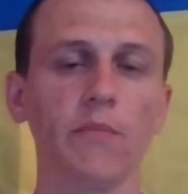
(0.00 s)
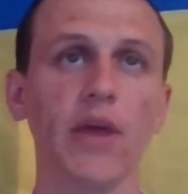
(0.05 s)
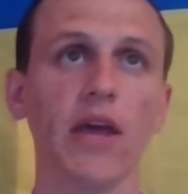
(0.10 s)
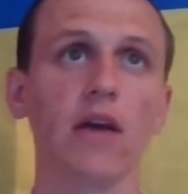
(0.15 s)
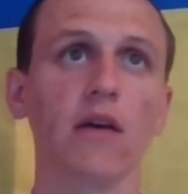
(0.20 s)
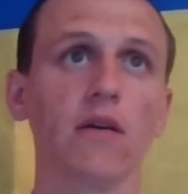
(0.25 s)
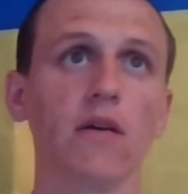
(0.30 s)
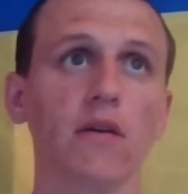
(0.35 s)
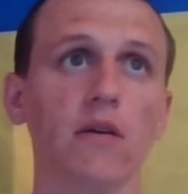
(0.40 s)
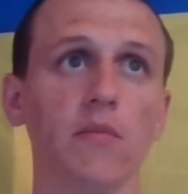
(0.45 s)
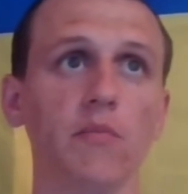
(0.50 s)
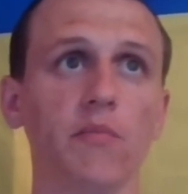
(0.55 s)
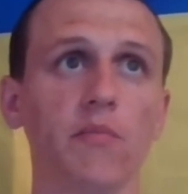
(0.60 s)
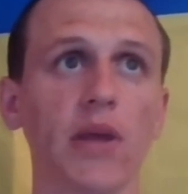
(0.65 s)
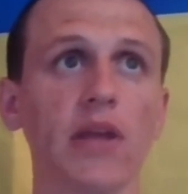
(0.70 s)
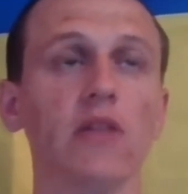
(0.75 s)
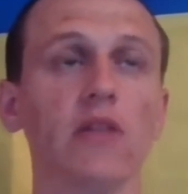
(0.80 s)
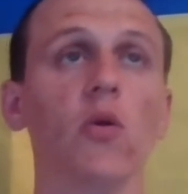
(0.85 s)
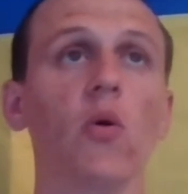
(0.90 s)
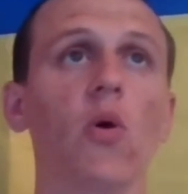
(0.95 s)

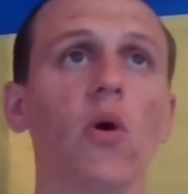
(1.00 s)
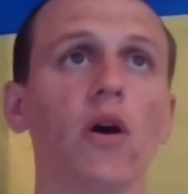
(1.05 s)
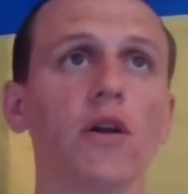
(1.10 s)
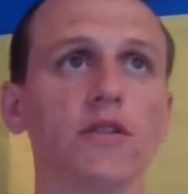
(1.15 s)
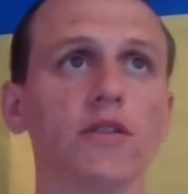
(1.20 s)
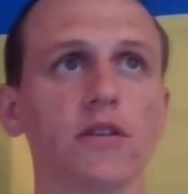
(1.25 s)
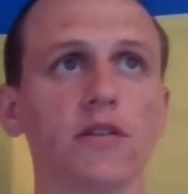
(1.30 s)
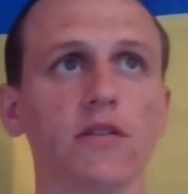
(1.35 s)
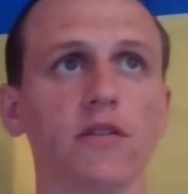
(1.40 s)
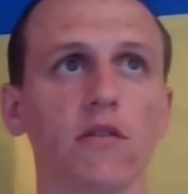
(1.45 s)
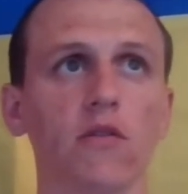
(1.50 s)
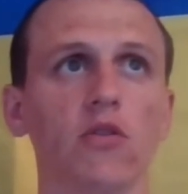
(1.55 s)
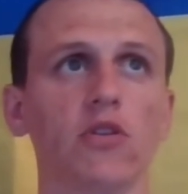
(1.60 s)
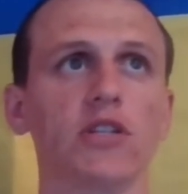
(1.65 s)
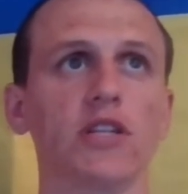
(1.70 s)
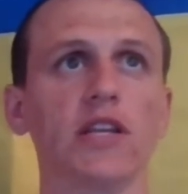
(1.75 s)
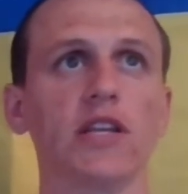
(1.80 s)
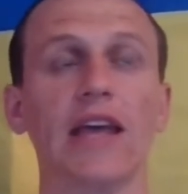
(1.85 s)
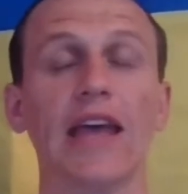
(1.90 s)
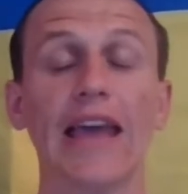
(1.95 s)
payload
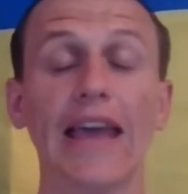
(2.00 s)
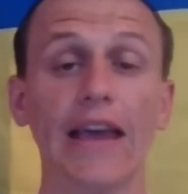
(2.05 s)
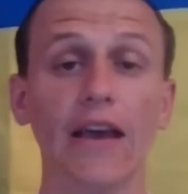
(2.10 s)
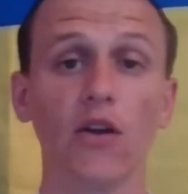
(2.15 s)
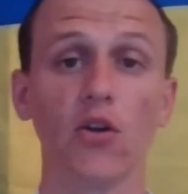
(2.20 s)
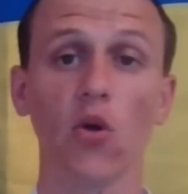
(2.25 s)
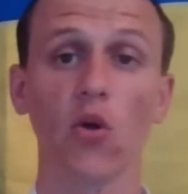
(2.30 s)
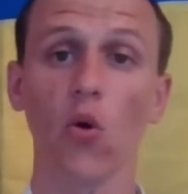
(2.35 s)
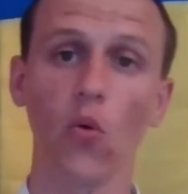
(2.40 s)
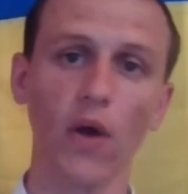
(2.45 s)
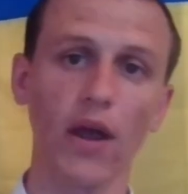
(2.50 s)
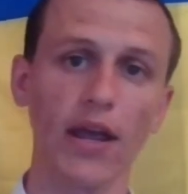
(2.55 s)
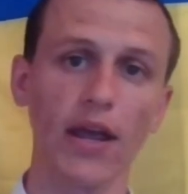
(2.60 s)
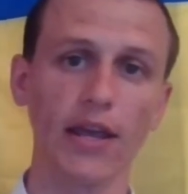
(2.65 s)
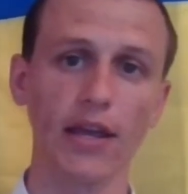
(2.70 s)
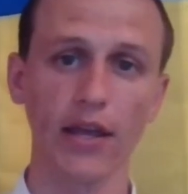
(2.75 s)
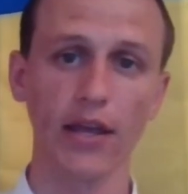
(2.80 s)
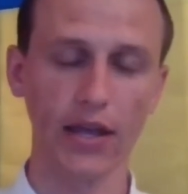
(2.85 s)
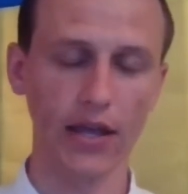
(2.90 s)
or the row